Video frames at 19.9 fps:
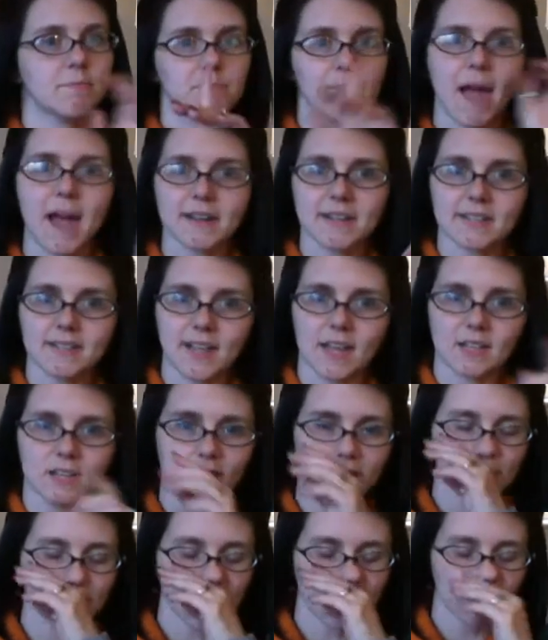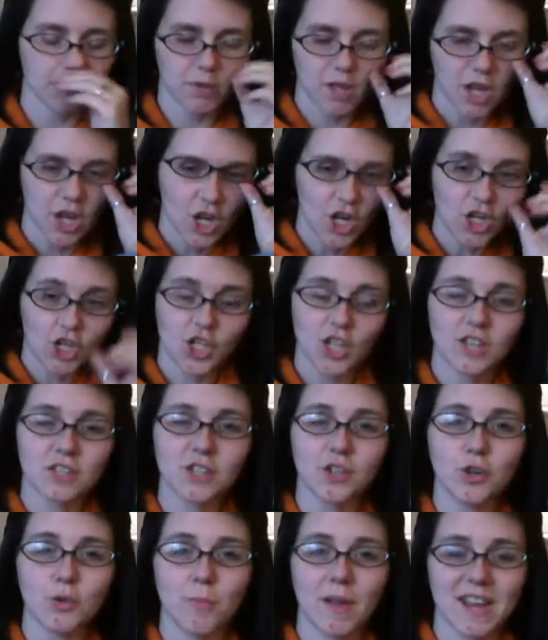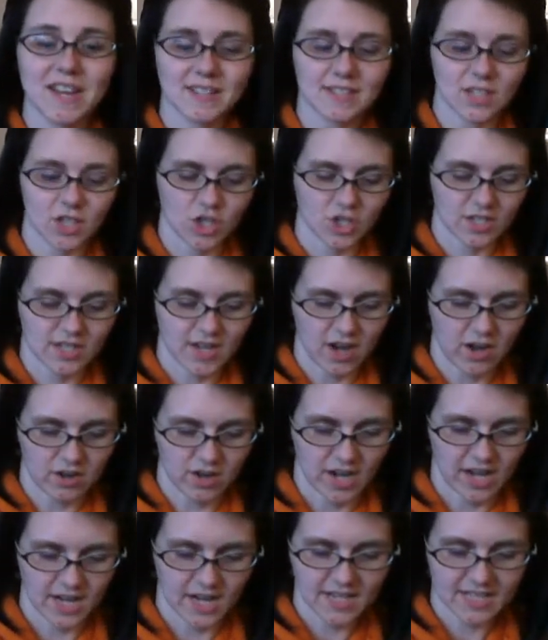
back to Sassy Sheep. She has a new base that she's carrying.